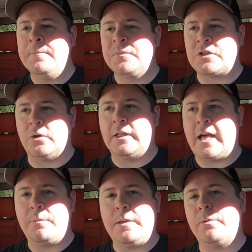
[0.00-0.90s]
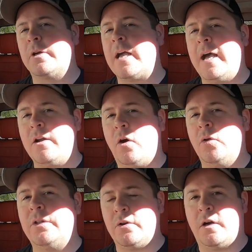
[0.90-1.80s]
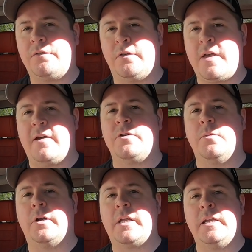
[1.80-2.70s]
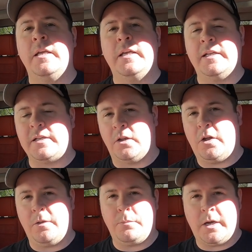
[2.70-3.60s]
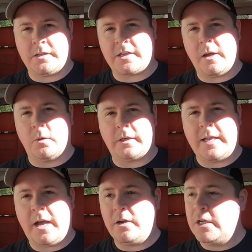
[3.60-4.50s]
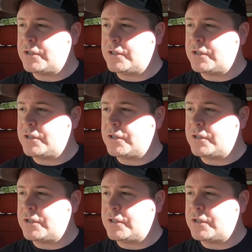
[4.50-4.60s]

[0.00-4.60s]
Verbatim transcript: So a lot of people are kind of holding off of aftermarket until all the bugs get worked out.